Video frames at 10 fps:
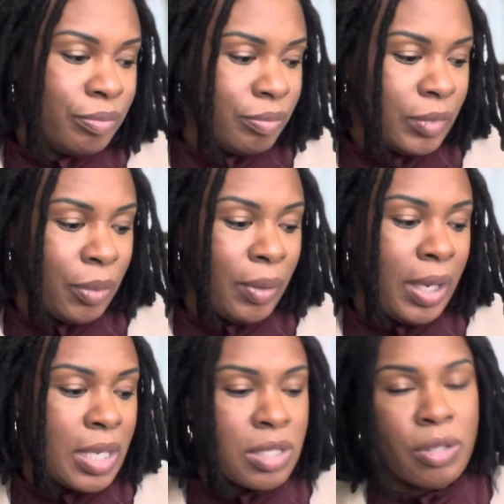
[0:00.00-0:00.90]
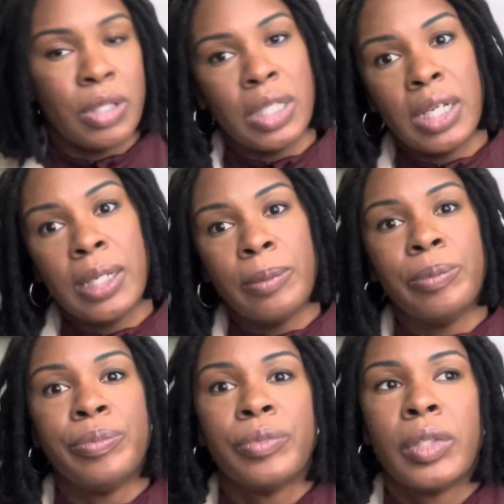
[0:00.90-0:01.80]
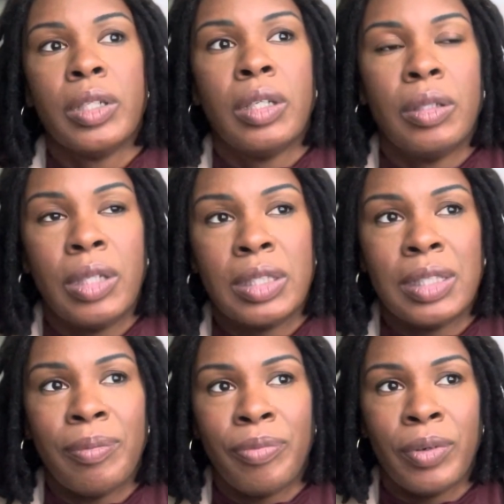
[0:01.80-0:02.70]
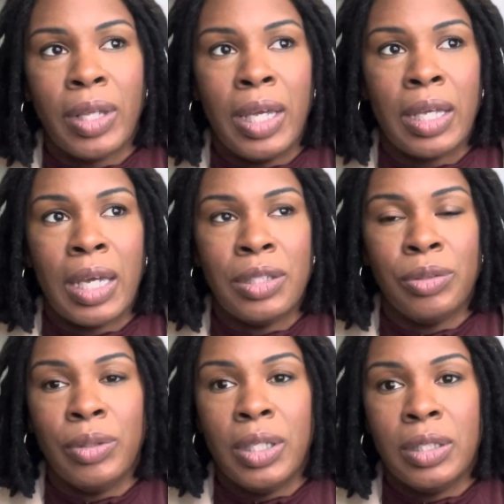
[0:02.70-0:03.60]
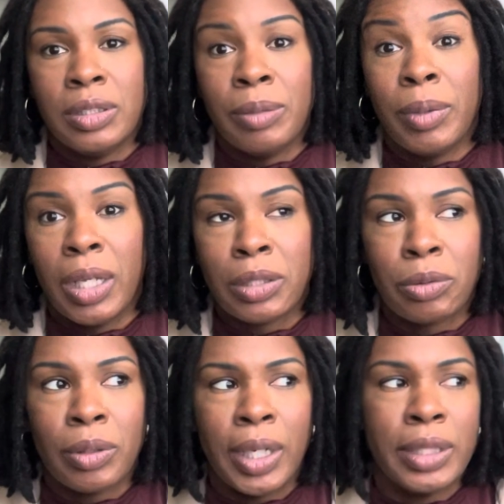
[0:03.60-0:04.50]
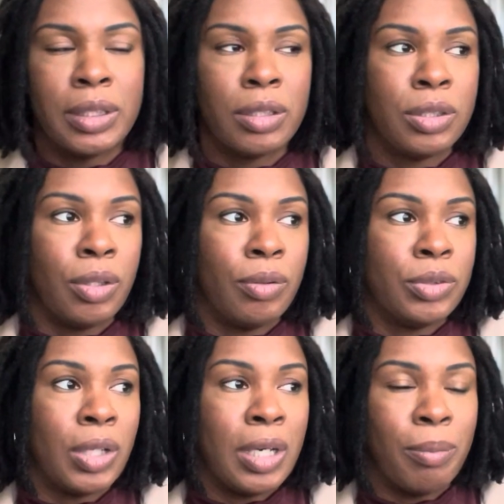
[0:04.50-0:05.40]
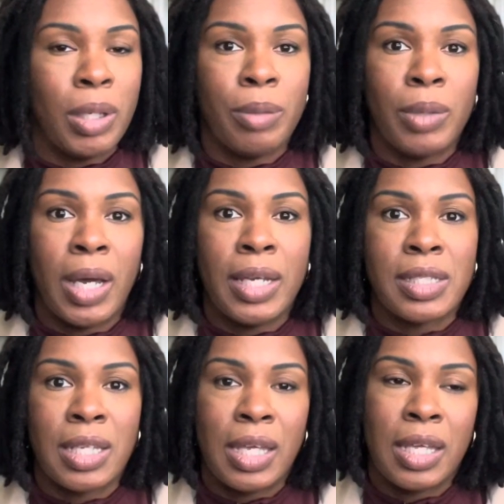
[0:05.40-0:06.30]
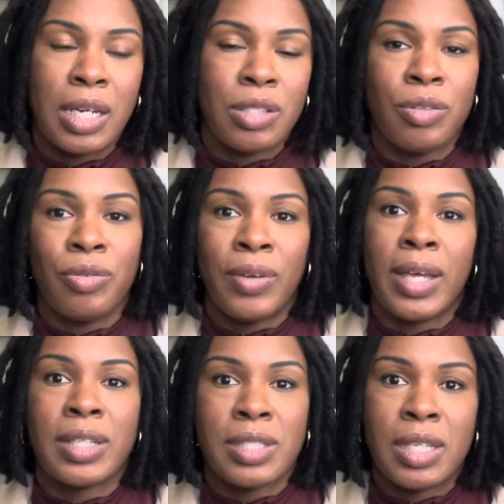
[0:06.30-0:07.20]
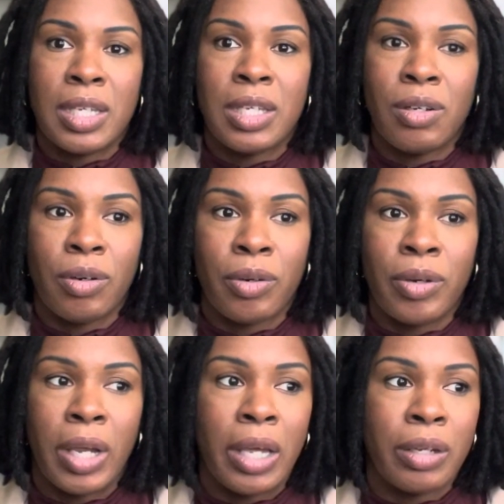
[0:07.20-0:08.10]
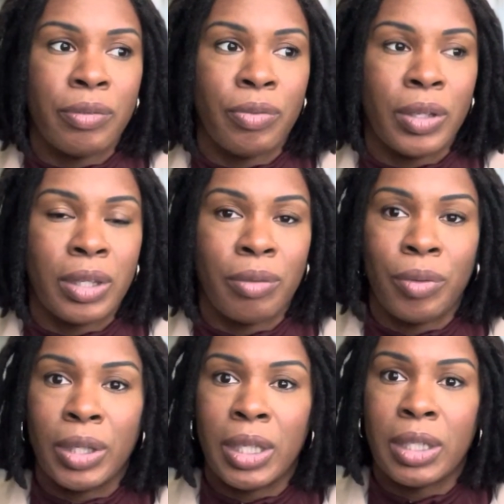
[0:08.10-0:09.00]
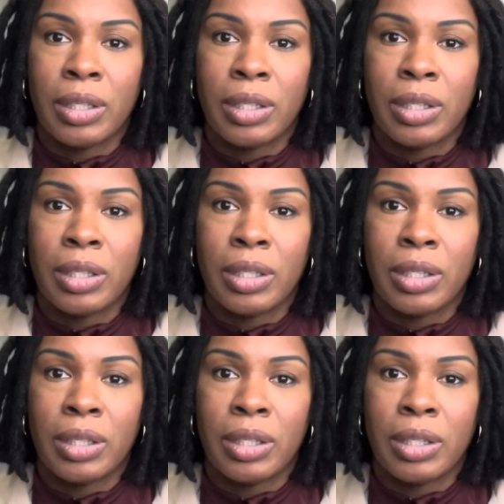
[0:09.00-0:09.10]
the way Esther did it, except for like I do need some electrolytes, so trying to minimize like getting too fancy or creative with it.